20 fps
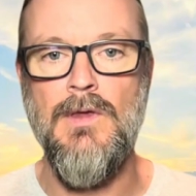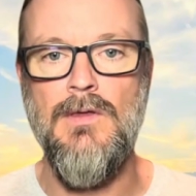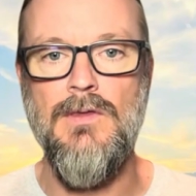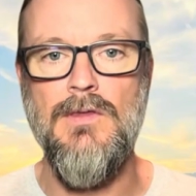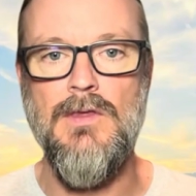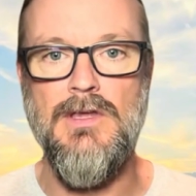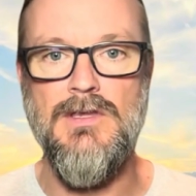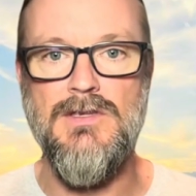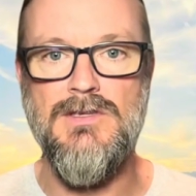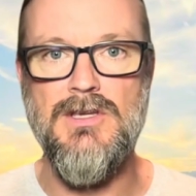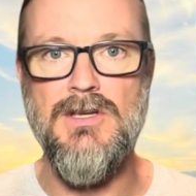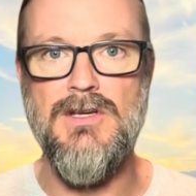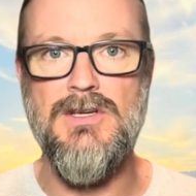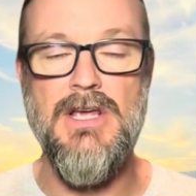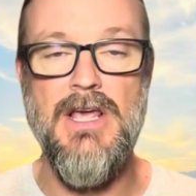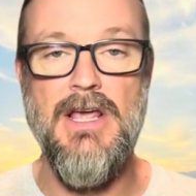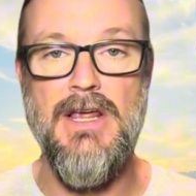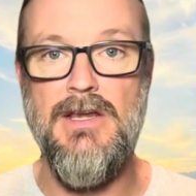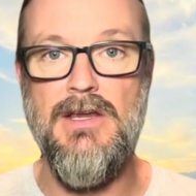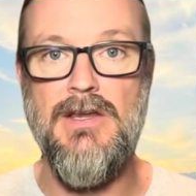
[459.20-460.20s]
the
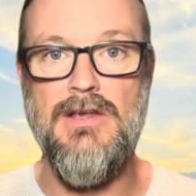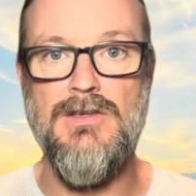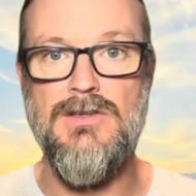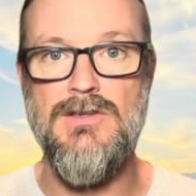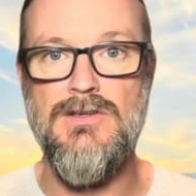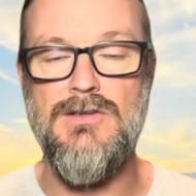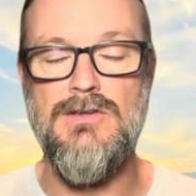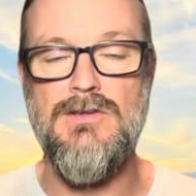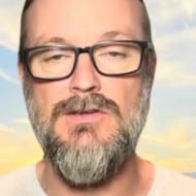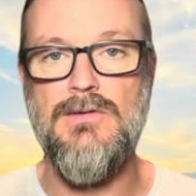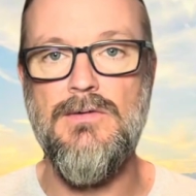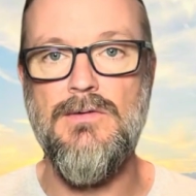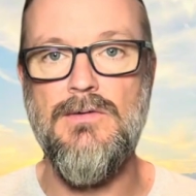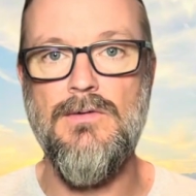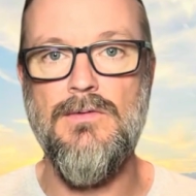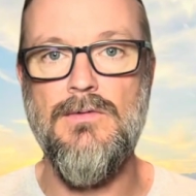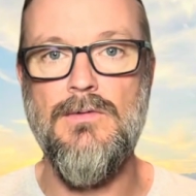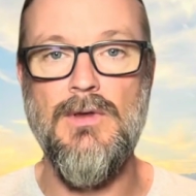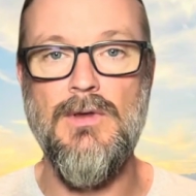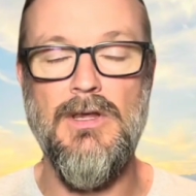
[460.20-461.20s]
instantaneous
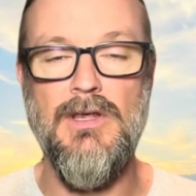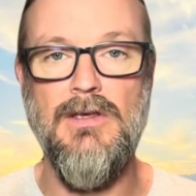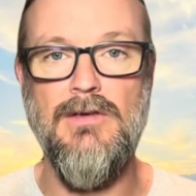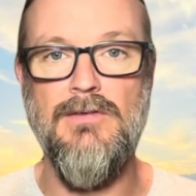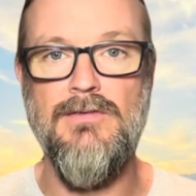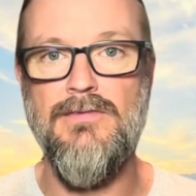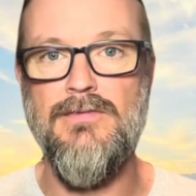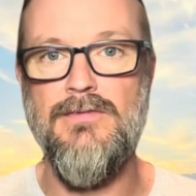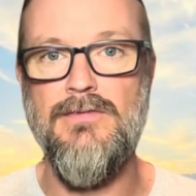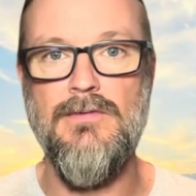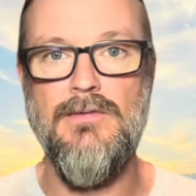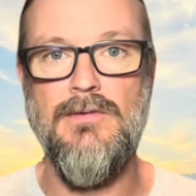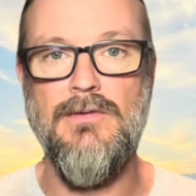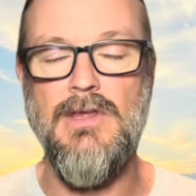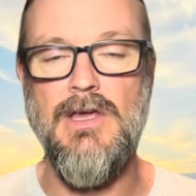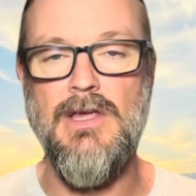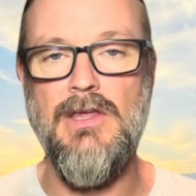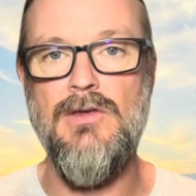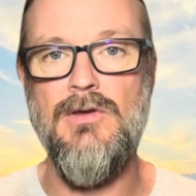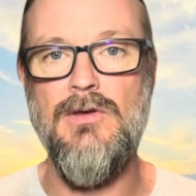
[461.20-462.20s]
relief
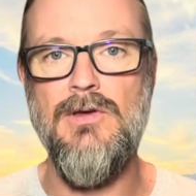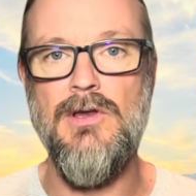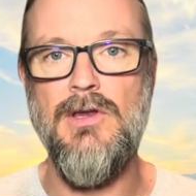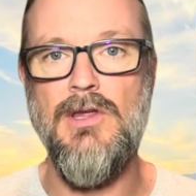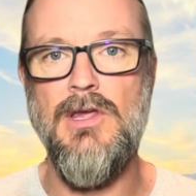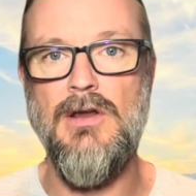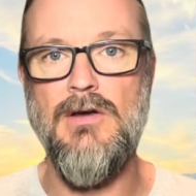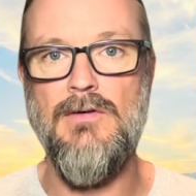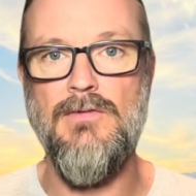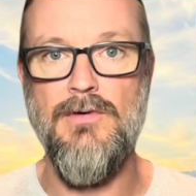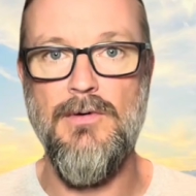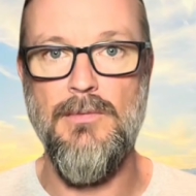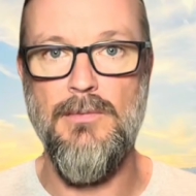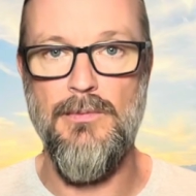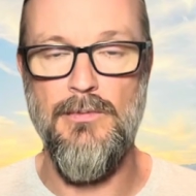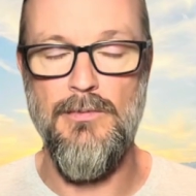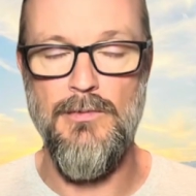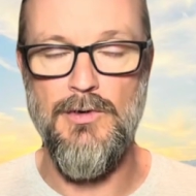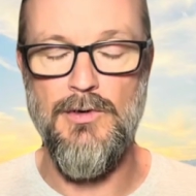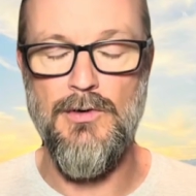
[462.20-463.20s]
that you can get
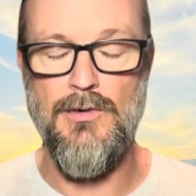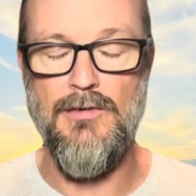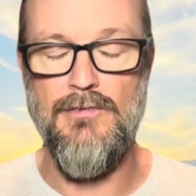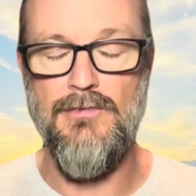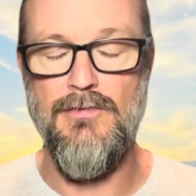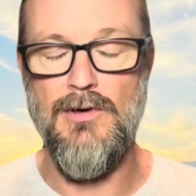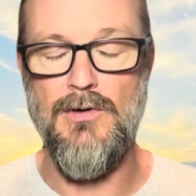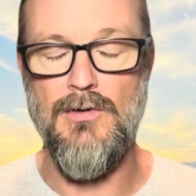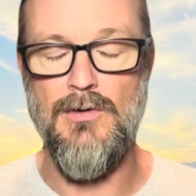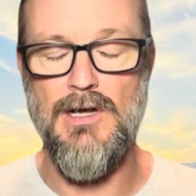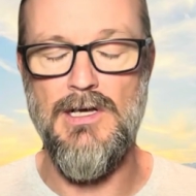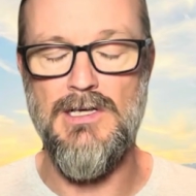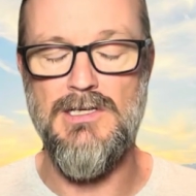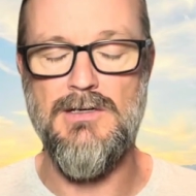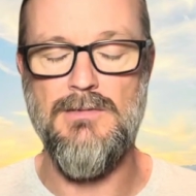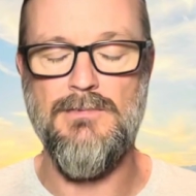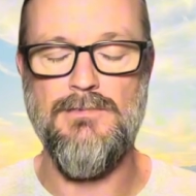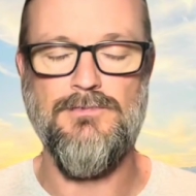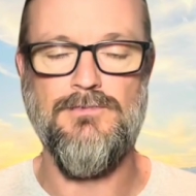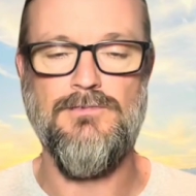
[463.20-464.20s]
from doing feel rest,